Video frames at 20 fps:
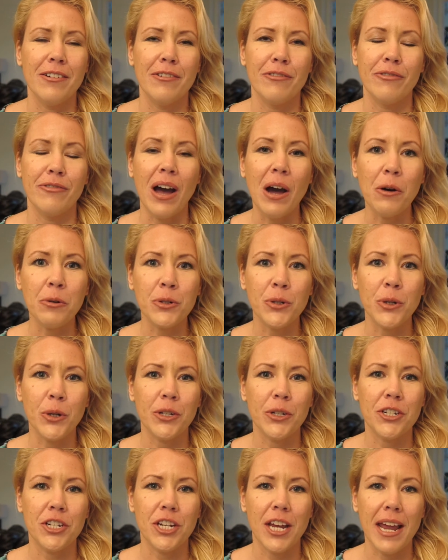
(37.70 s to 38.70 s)
found
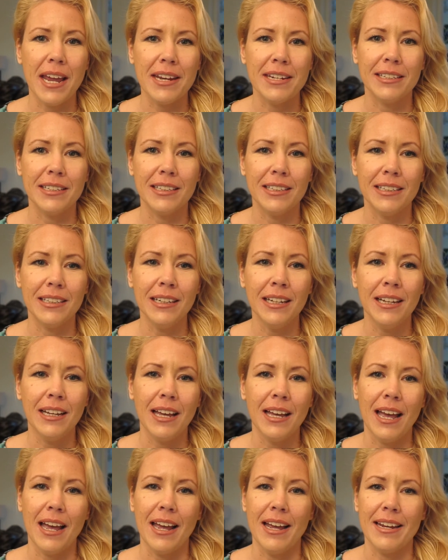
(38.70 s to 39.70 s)
her channel
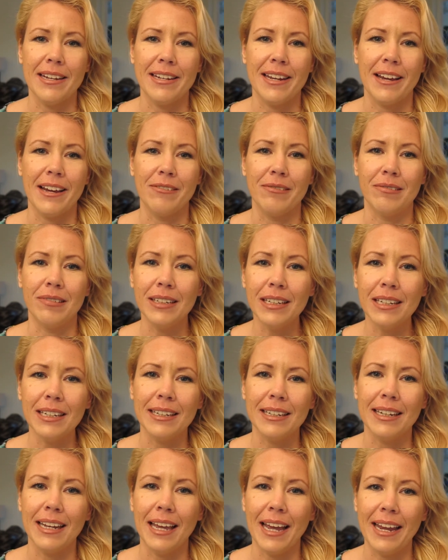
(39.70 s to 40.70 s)
and I
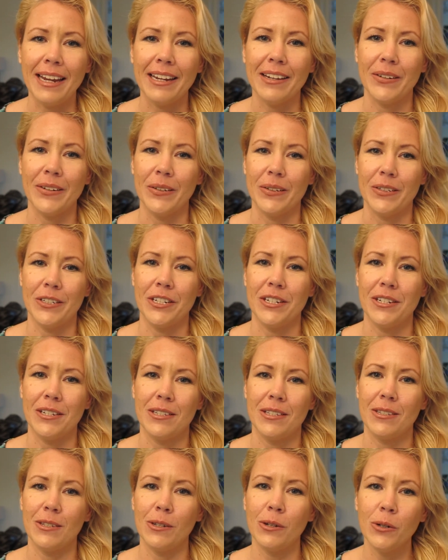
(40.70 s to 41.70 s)
really like her. She's
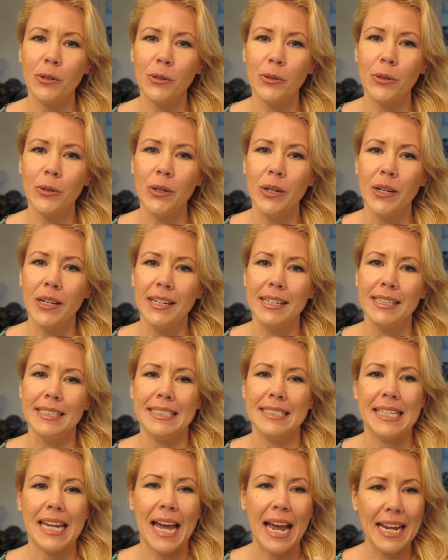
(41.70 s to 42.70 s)
so
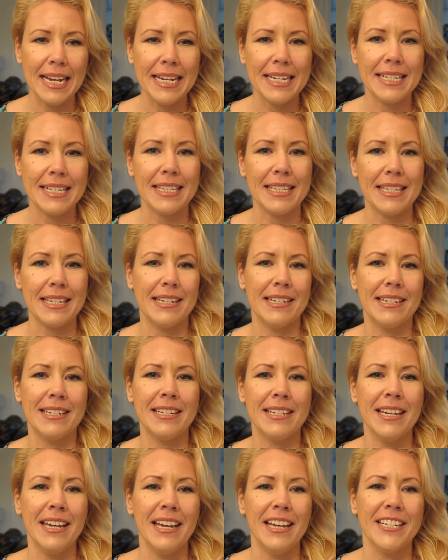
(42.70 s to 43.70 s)
nice
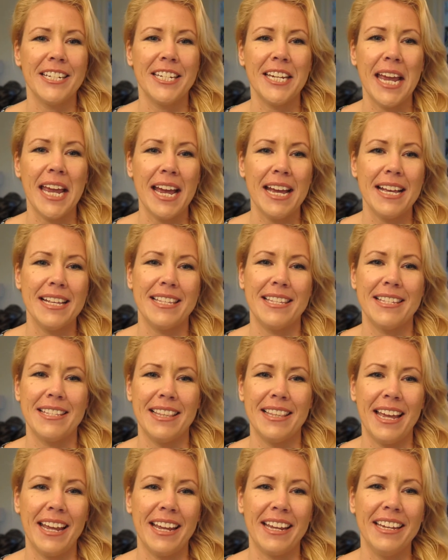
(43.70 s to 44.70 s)
and she
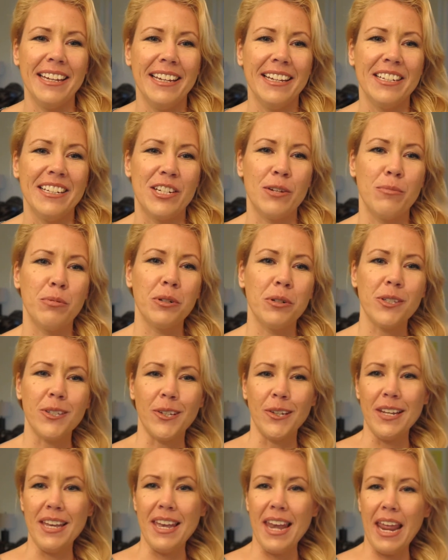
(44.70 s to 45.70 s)
has like, she puts
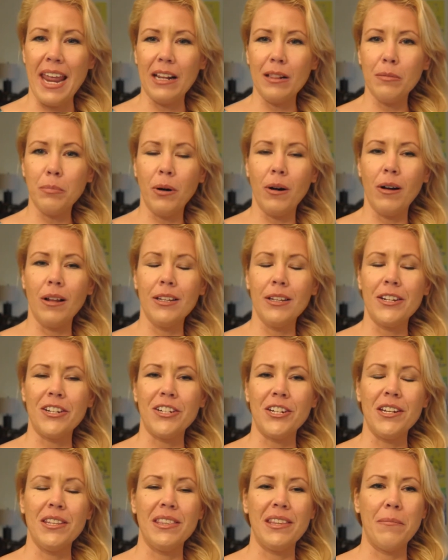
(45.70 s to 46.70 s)
her nail
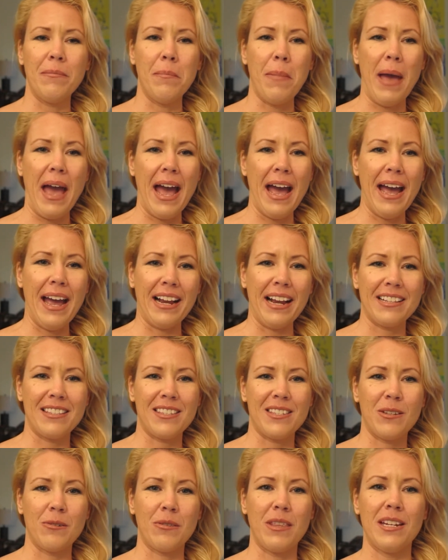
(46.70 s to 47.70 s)
polish in the bag
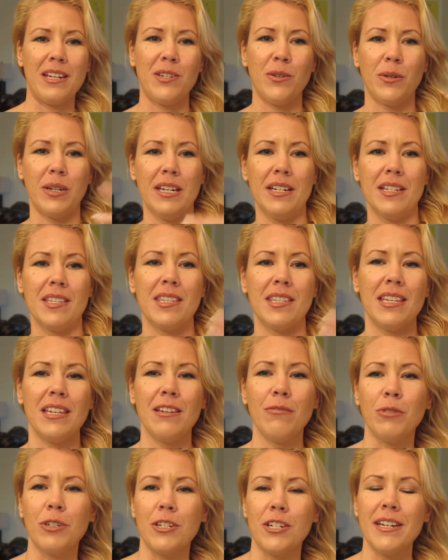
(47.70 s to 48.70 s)
so that you can
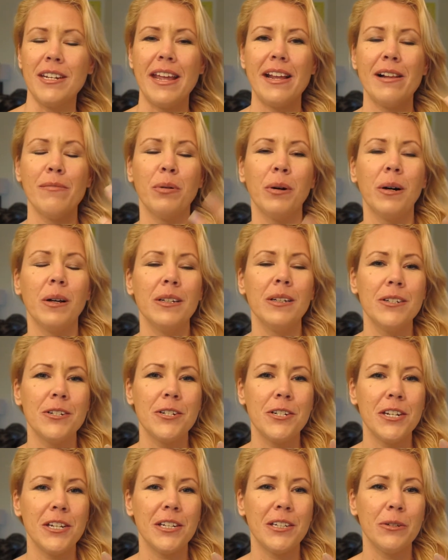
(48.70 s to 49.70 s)
see which nail
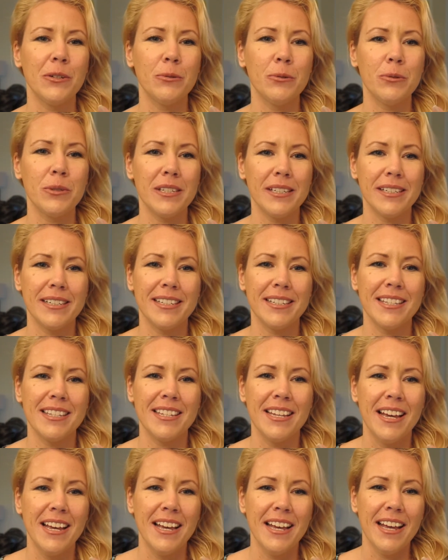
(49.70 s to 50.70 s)
polish she
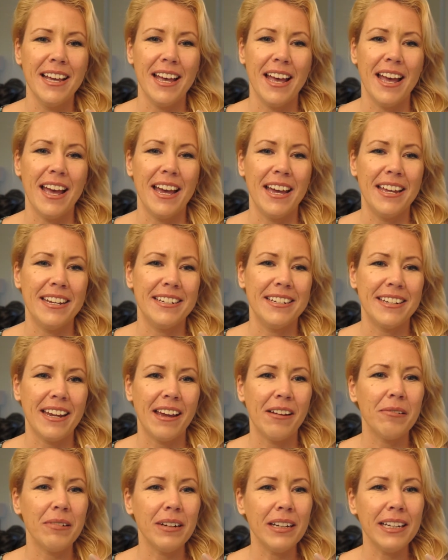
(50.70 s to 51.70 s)
uses. And
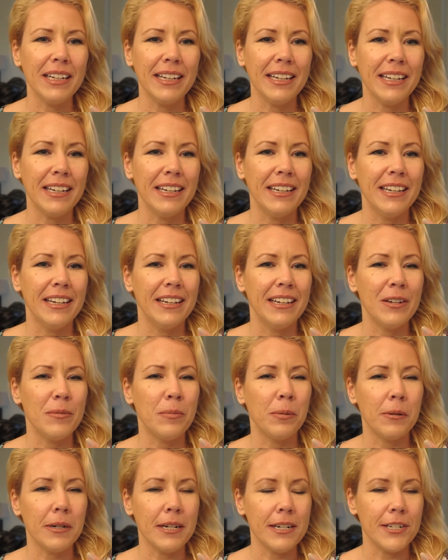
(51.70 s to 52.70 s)
I really
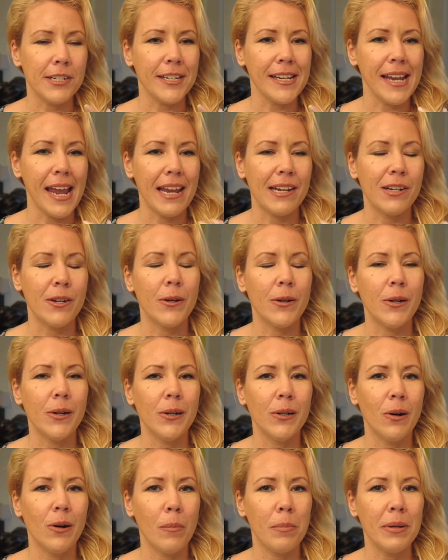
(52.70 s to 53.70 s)
appreciate
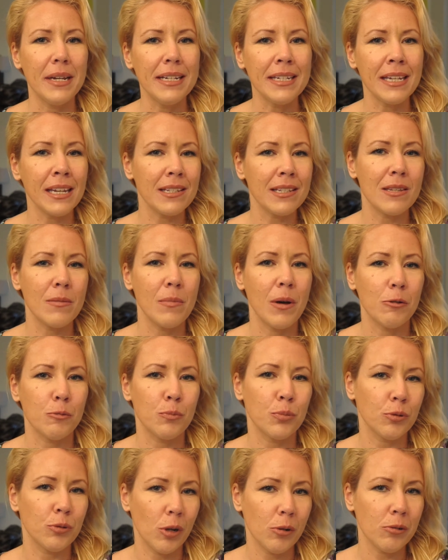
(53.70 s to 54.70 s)
her opinions
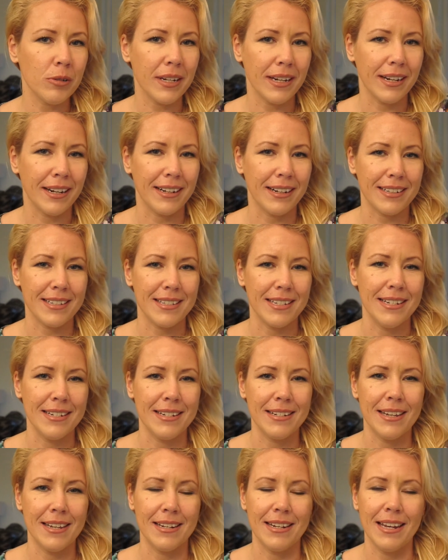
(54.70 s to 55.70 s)
about products
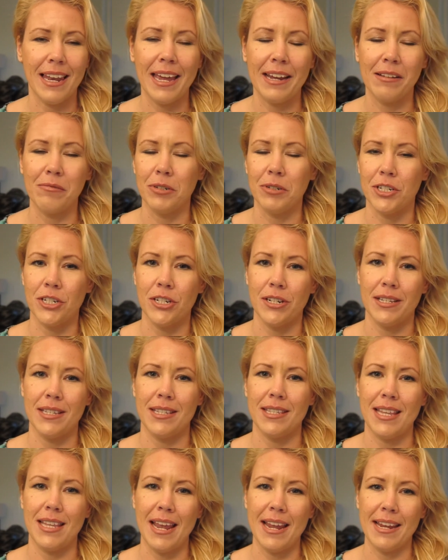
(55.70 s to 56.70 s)
and like what she's
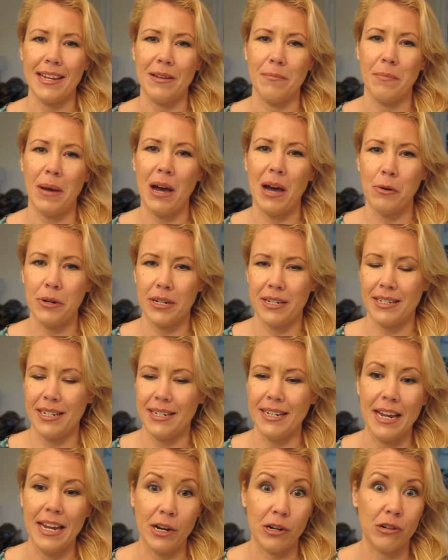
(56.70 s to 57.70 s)
saying about it
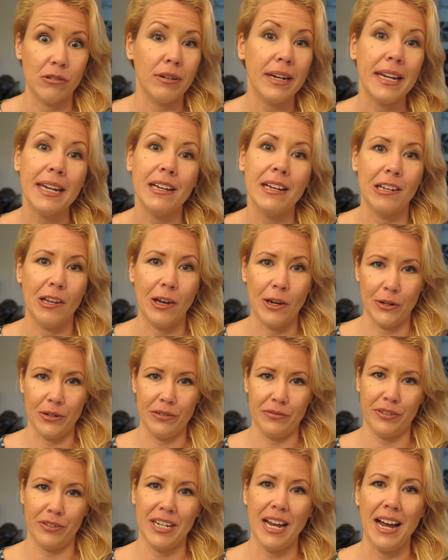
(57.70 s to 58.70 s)
and agree a lot
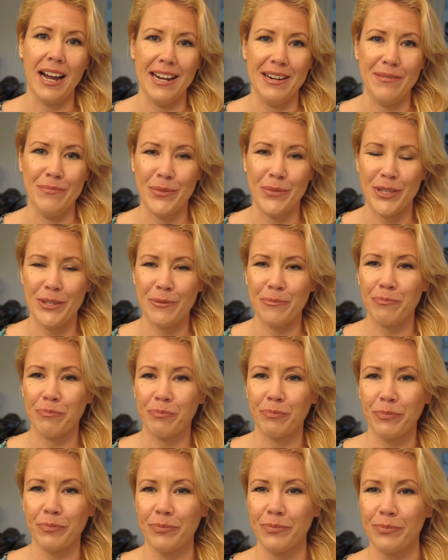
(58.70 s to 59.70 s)
of times.
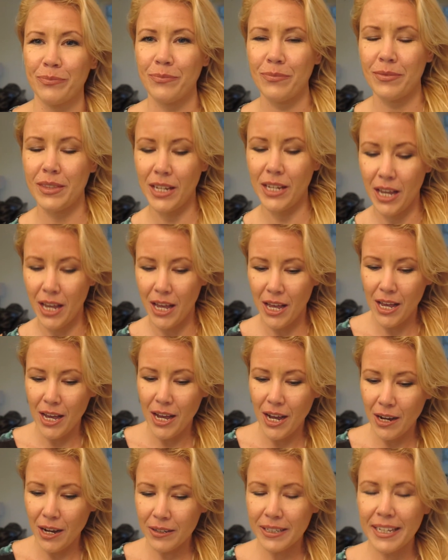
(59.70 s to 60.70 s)

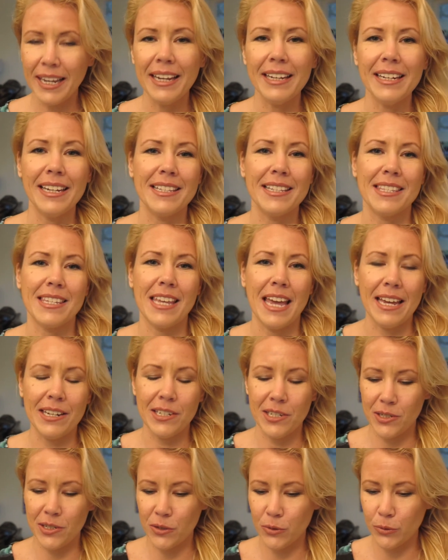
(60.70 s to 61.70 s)
Okay, let's get
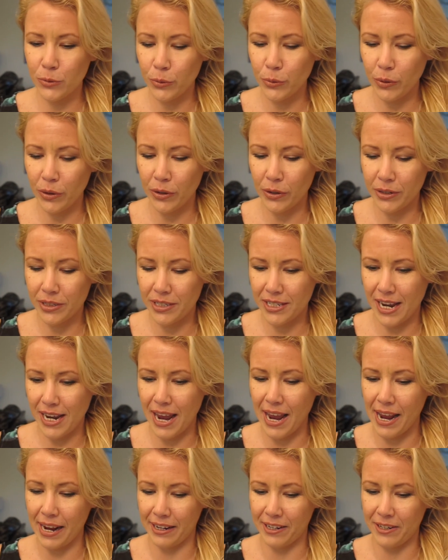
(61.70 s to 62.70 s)
to the
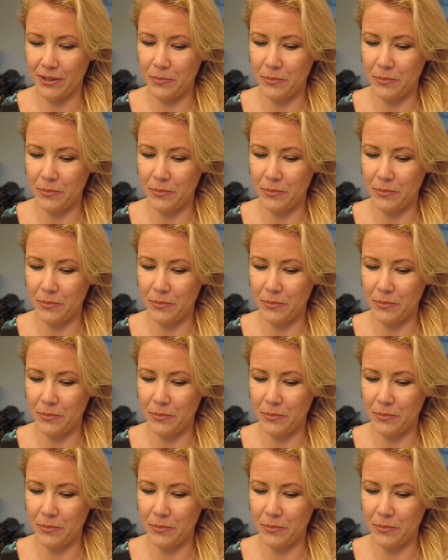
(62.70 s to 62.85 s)
tag.